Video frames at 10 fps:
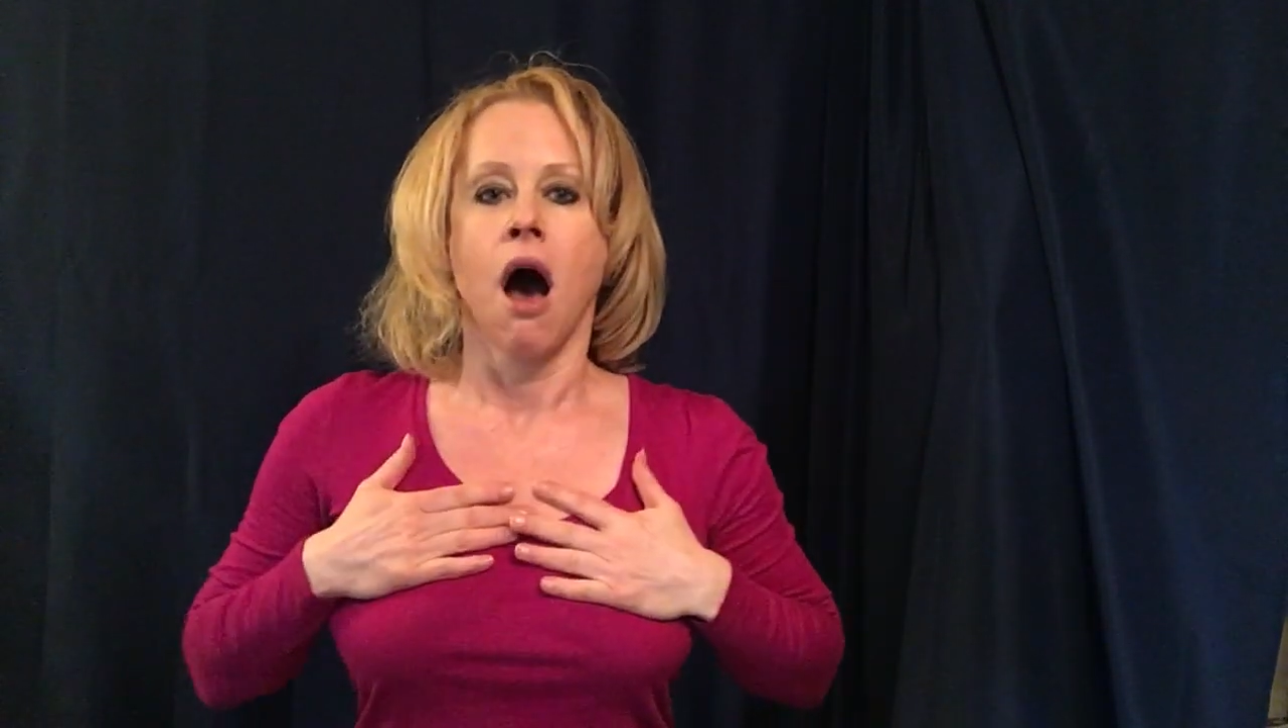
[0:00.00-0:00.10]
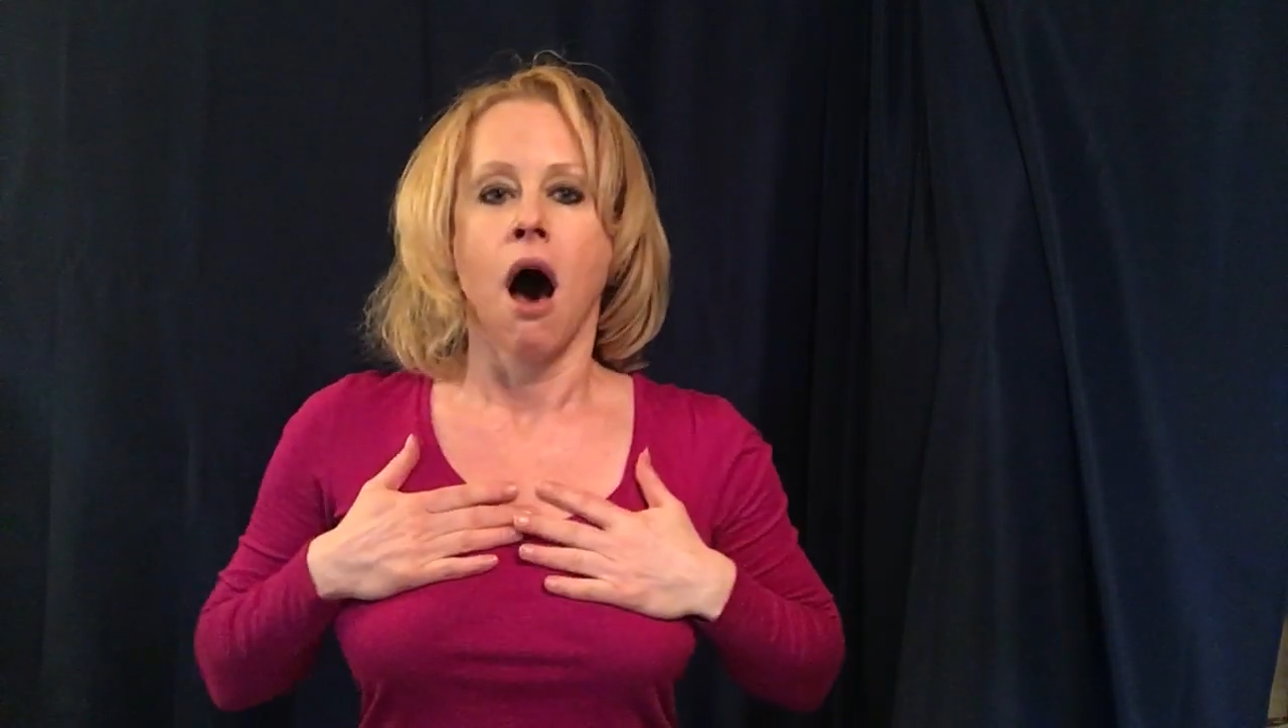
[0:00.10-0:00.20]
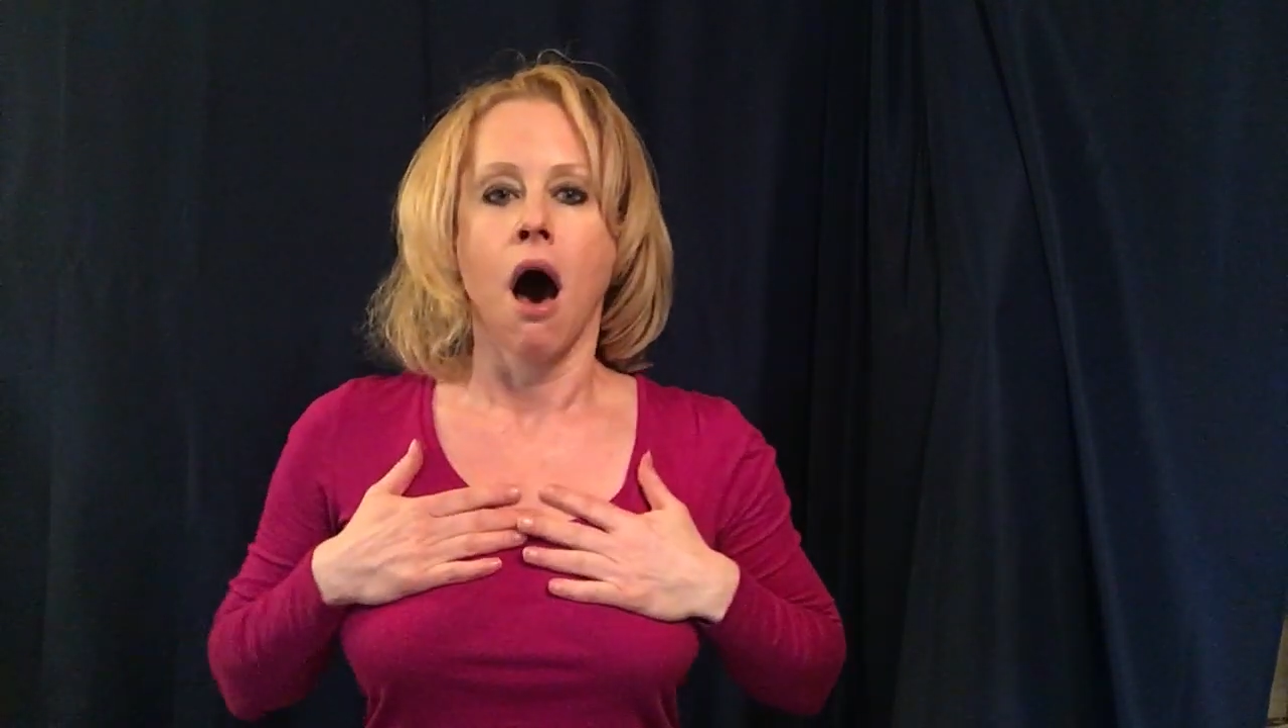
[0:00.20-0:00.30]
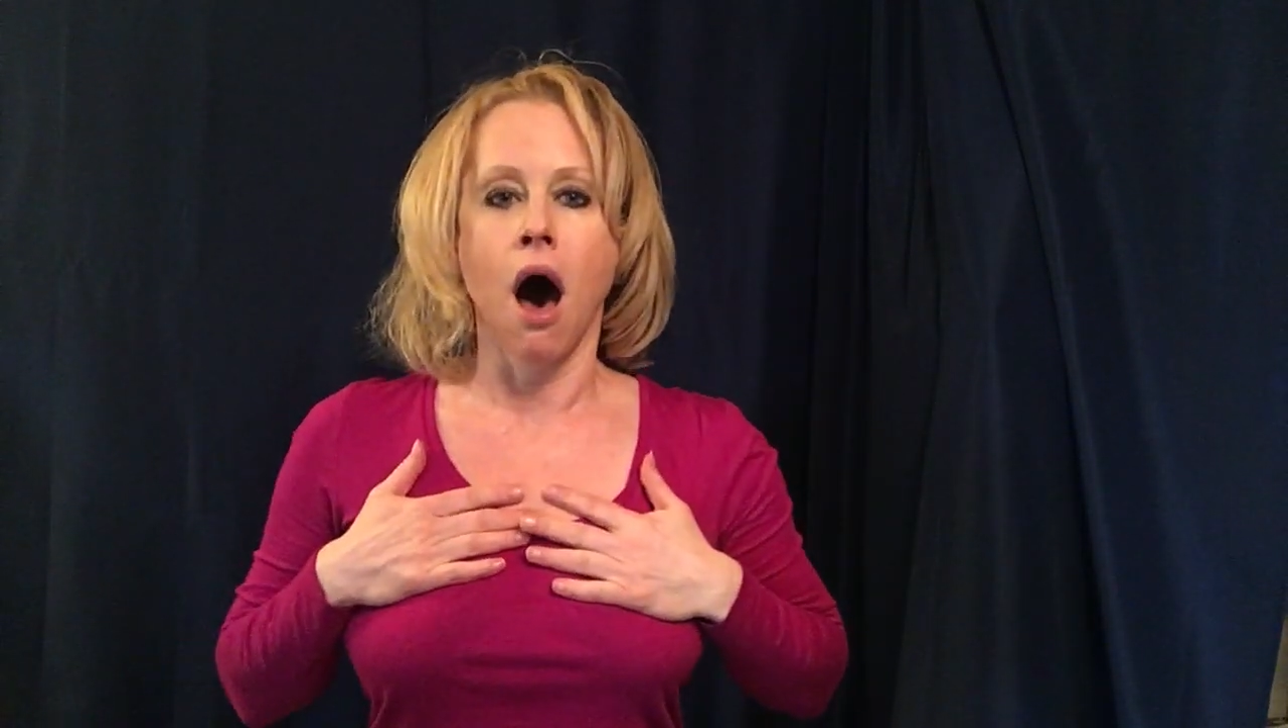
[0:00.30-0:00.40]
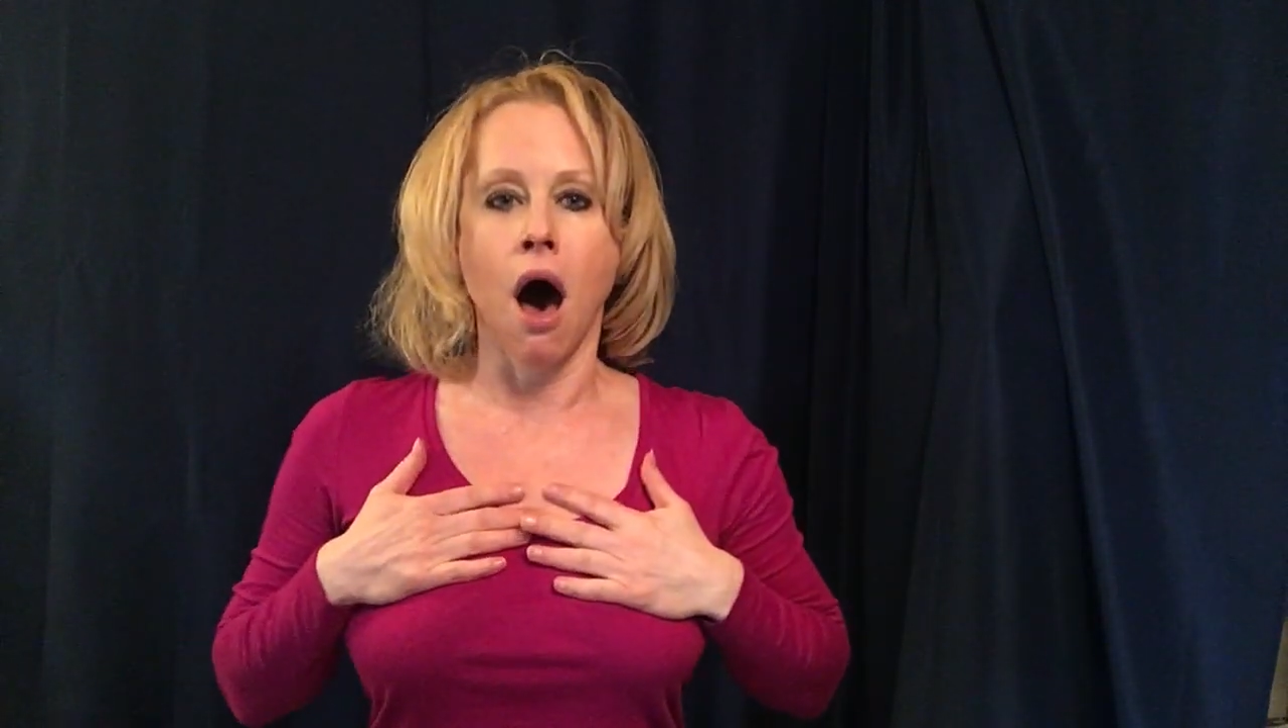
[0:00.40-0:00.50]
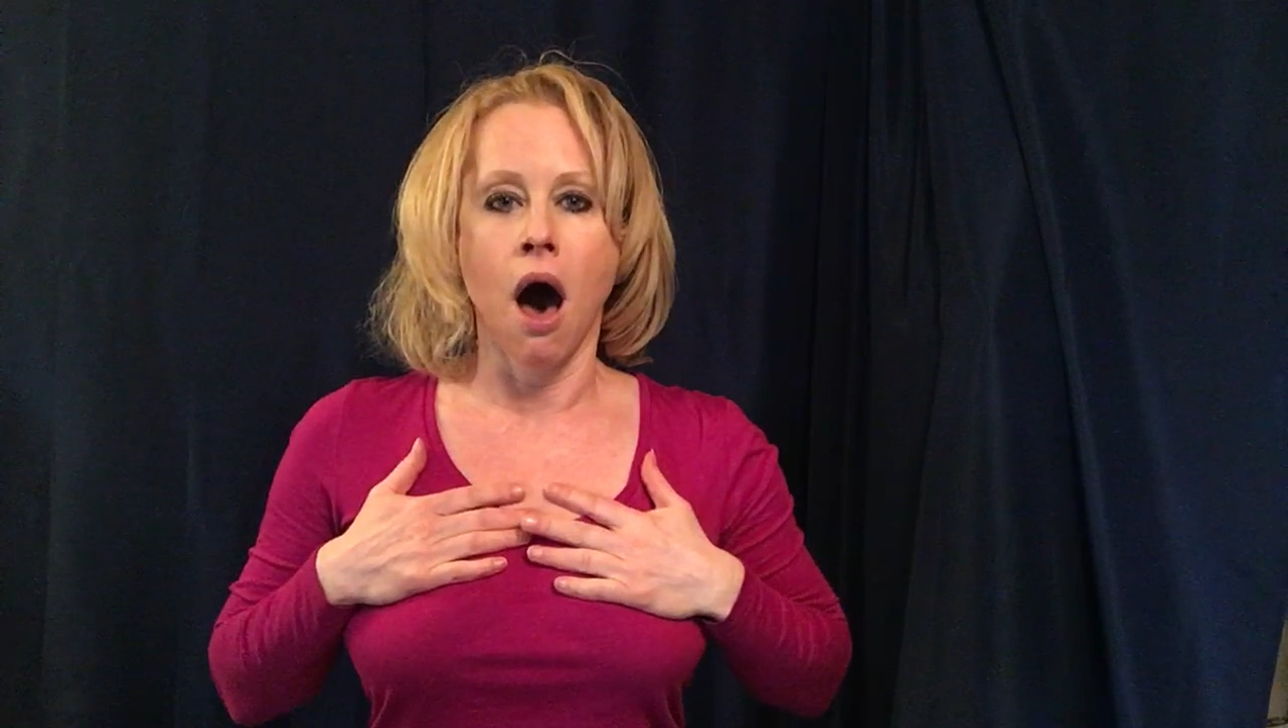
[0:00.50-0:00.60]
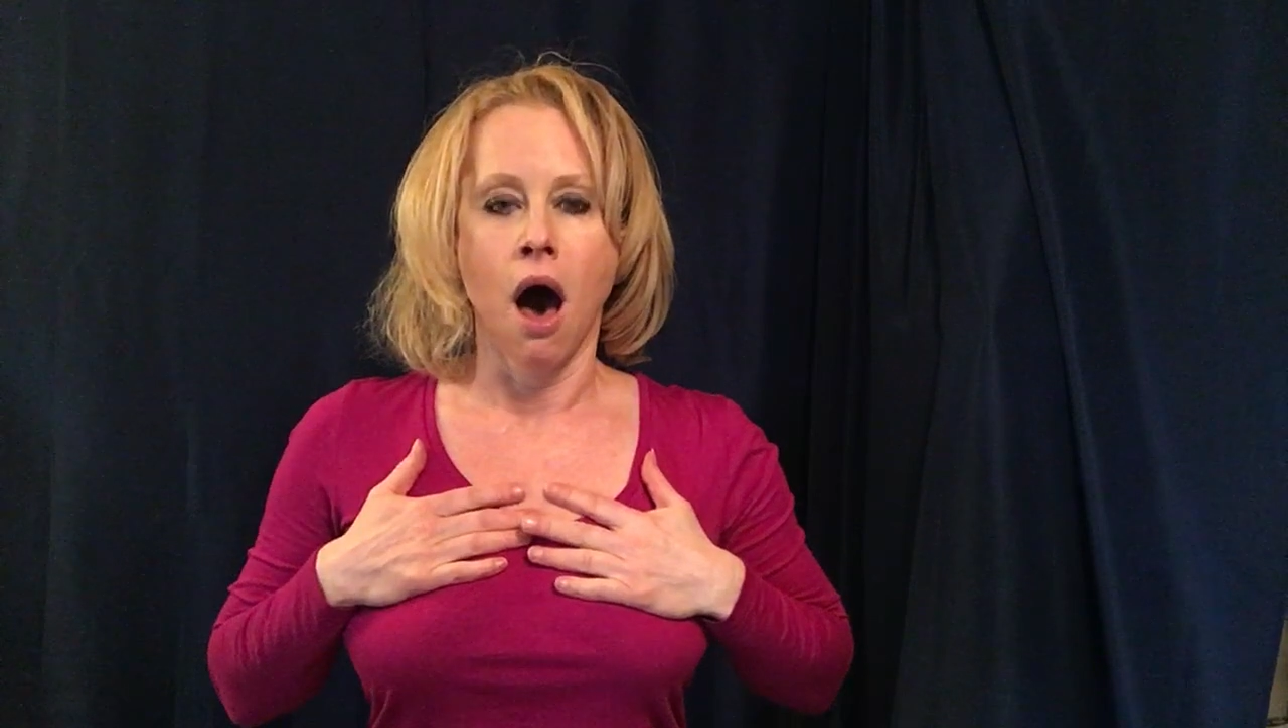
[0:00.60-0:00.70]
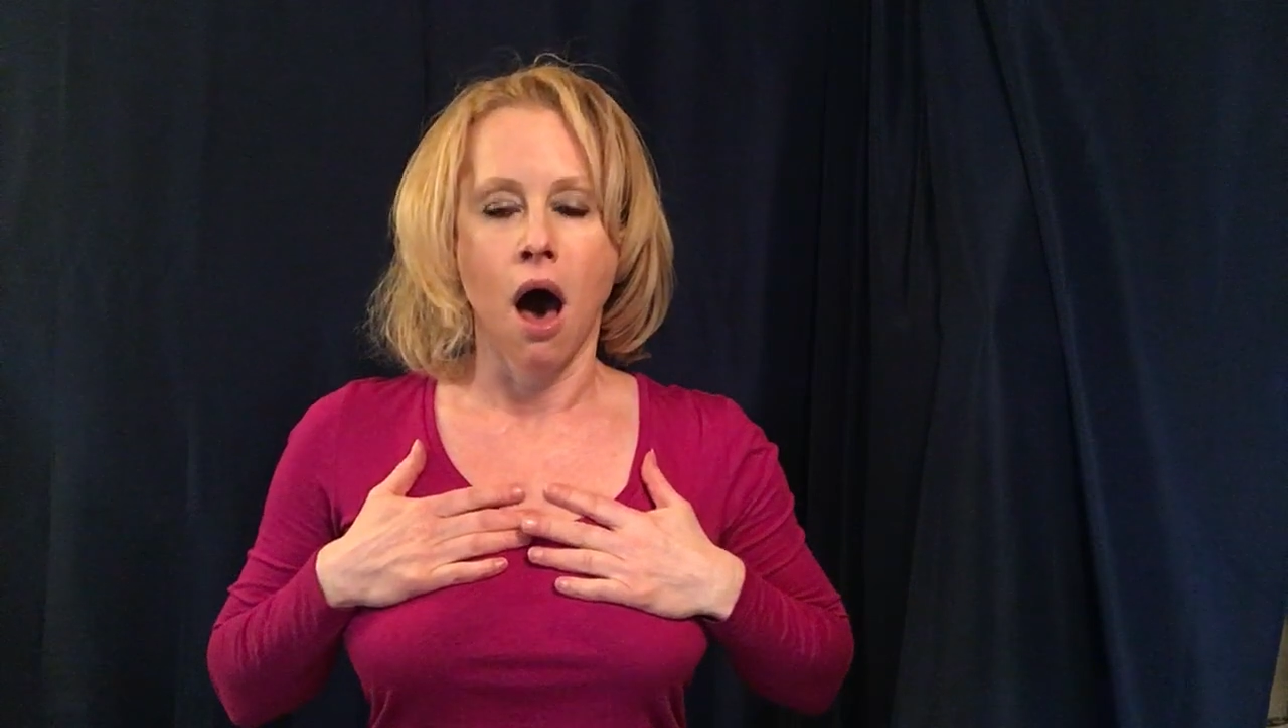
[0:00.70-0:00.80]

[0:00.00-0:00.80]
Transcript: ha,